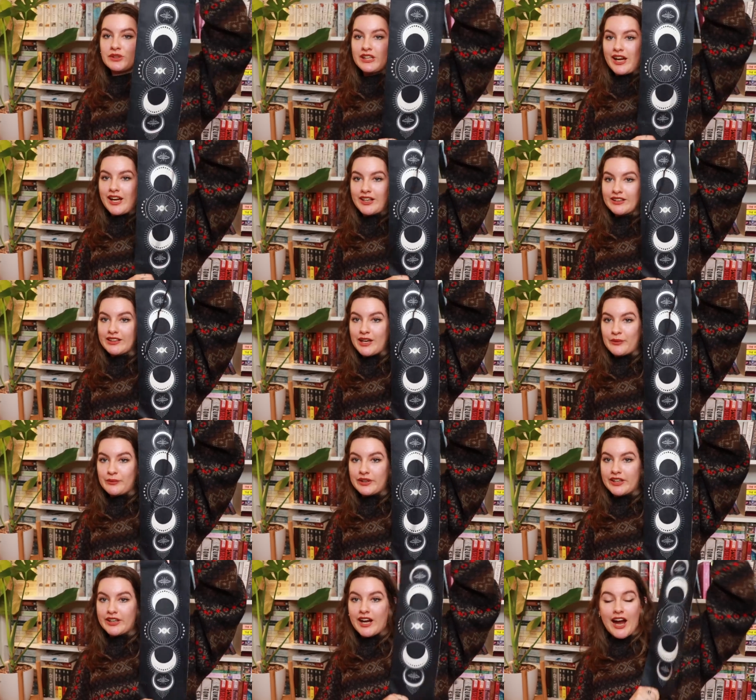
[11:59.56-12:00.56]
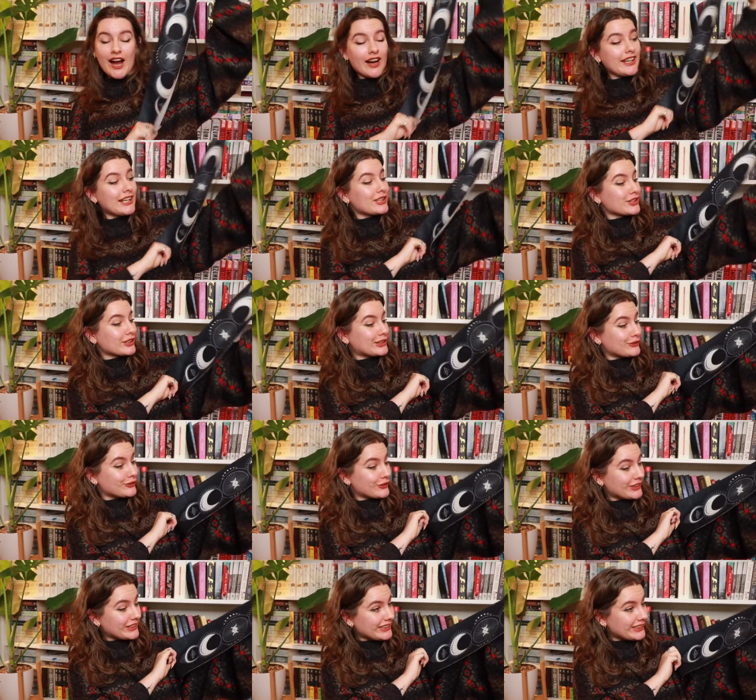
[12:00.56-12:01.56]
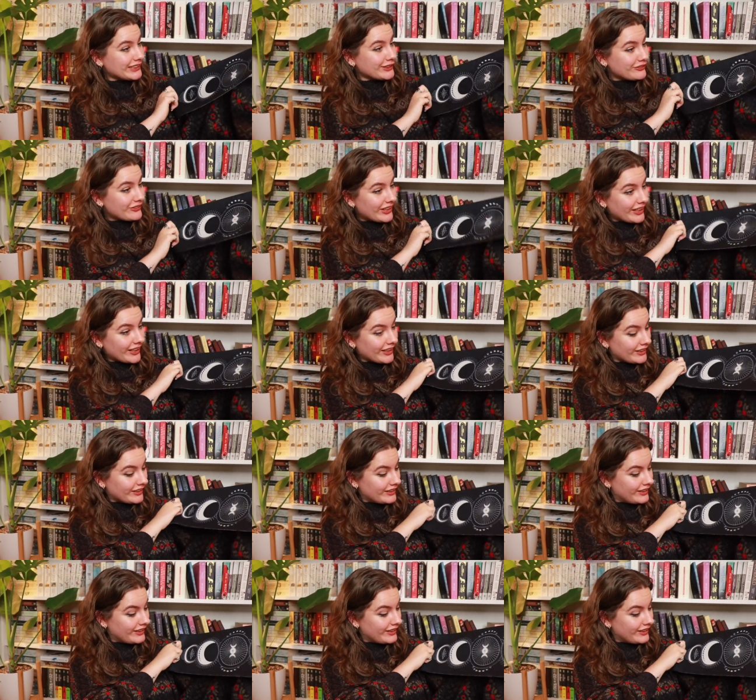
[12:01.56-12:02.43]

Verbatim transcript: it'll hang that way. I actually really love that.